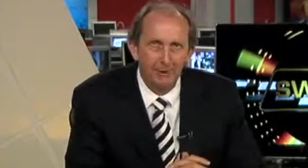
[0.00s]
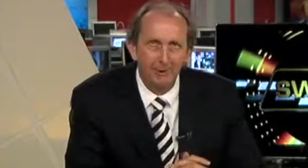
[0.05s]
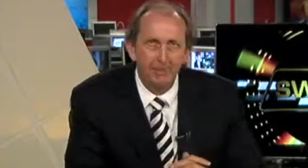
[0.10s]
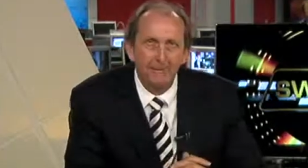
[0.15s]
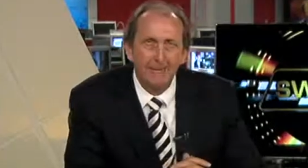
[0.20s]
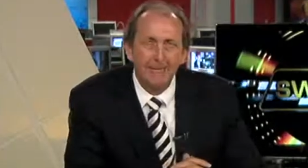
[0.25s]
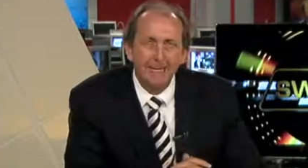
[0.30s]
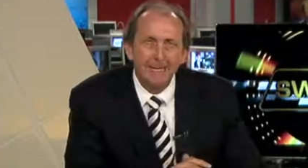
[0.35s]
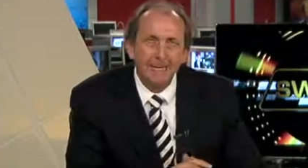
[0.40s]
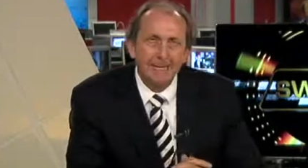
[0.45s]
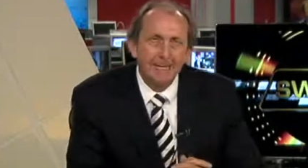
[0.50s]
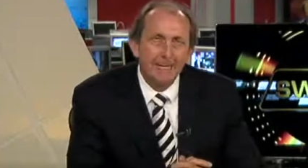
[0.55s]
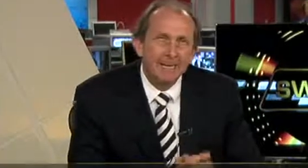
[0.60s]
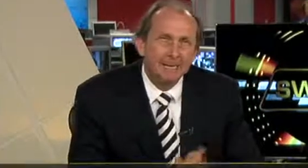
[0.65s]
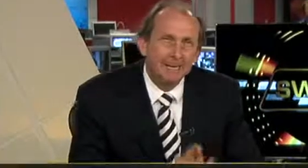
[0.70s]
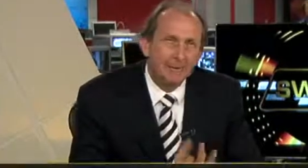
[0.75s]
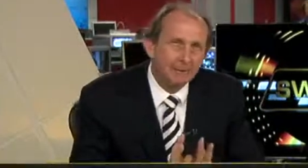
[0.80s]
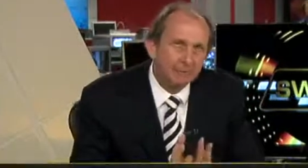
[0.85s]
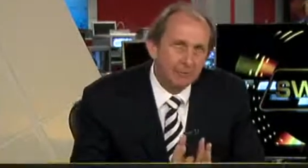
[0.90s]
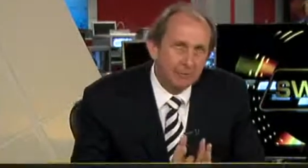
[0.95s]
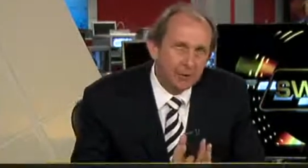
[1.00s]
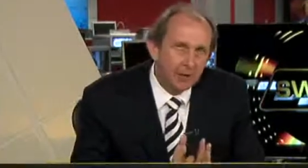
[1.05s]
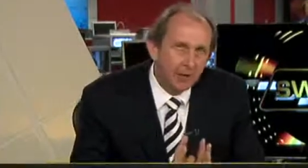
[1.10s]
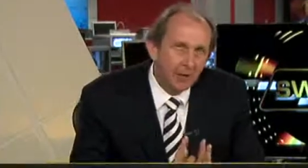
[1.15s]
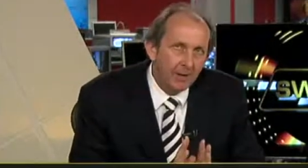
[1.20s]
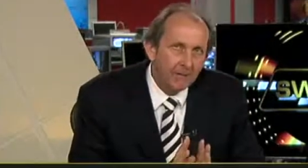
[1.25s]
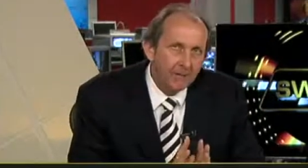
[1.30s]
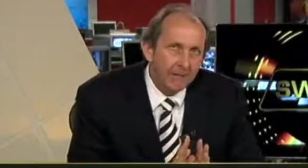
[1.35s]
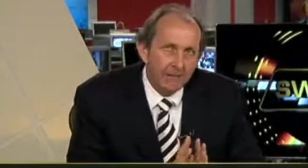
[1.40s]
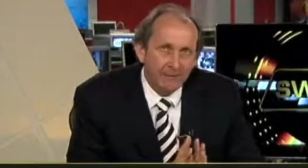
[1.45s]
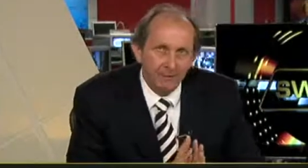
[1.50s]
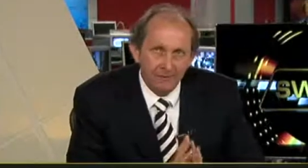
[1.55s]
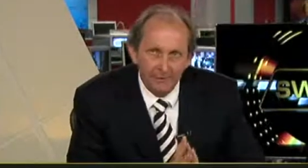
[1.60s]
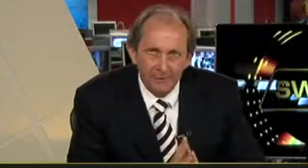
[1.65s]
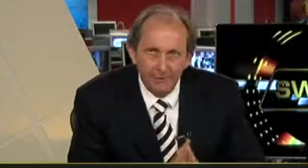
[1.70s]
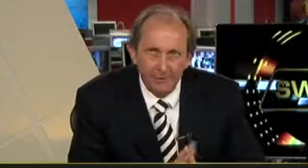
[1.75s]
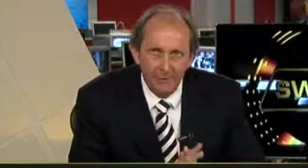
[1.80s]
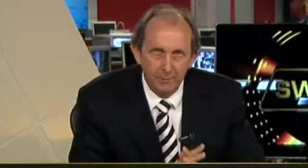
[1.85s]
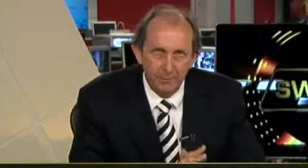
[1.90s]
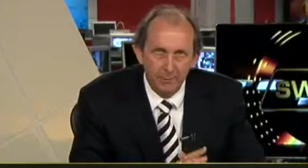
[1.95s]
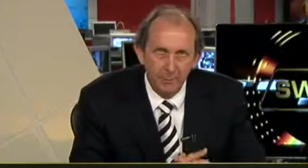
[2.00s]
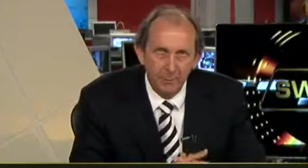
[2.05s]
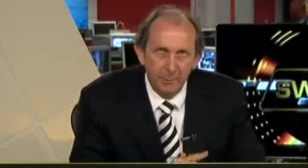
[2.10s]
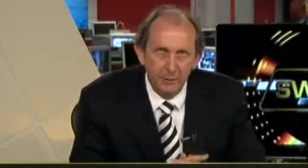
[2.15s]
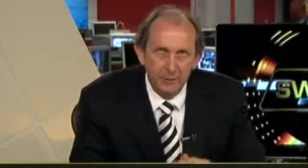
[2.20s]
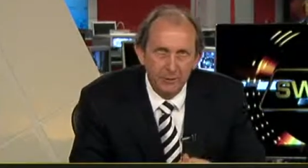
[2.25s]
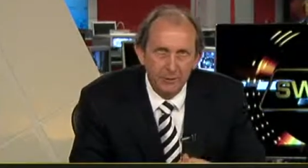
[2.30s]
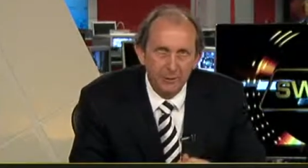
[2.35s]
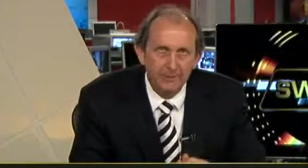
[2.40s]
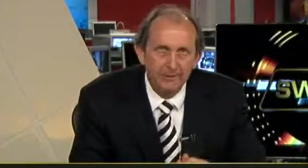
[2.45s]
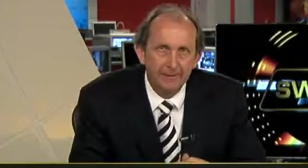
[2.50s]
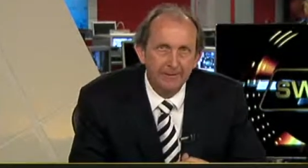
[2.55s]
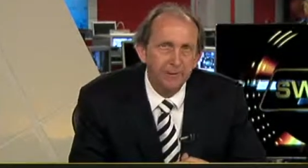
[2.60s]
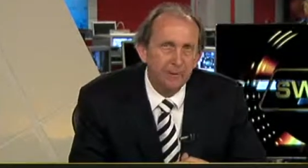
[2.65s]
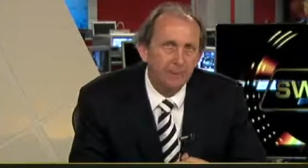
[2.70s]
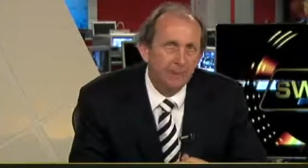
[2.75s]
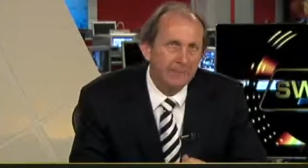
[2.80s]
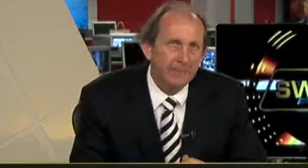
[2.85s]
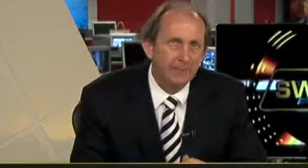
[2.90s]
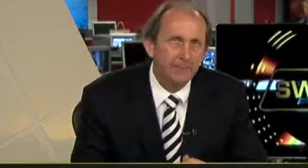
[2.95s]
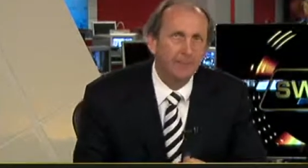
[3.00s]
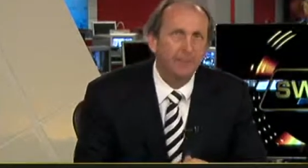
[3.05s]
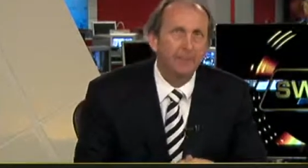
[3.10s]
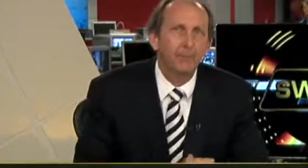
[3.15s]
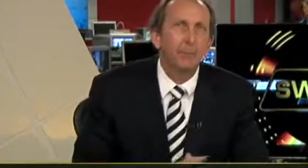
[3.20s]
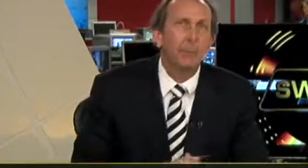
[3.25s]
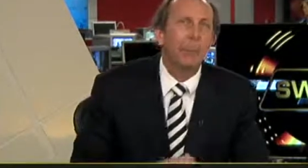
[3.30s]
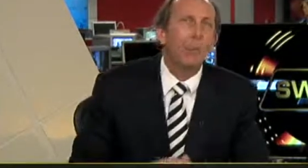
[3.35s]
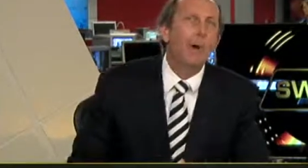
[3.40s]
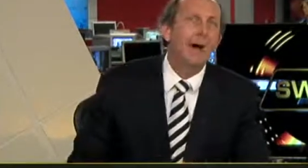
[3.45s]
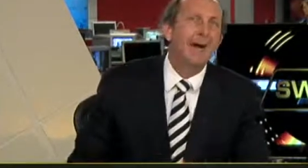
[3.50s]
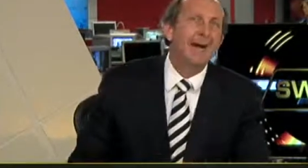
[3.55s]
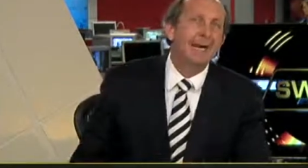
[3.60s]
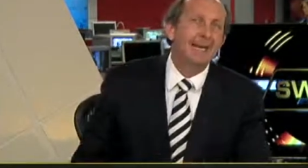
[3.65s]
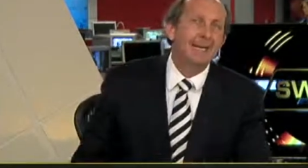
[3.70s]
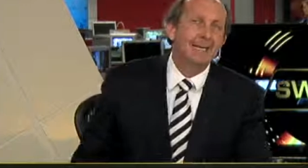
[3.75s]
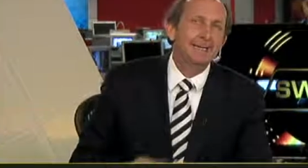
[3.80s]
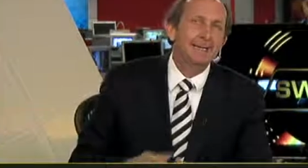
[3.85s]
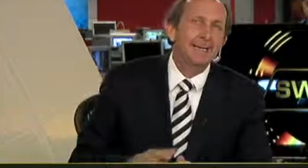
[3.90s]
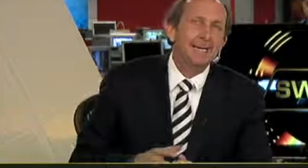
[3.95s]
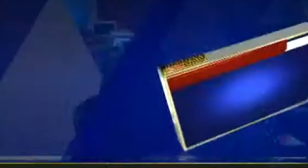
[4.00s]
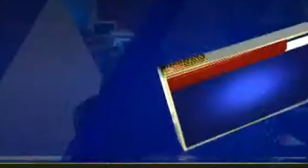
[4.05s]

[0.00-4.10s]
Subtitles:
on. So time now for this viewer question, and this one comes from Wayne.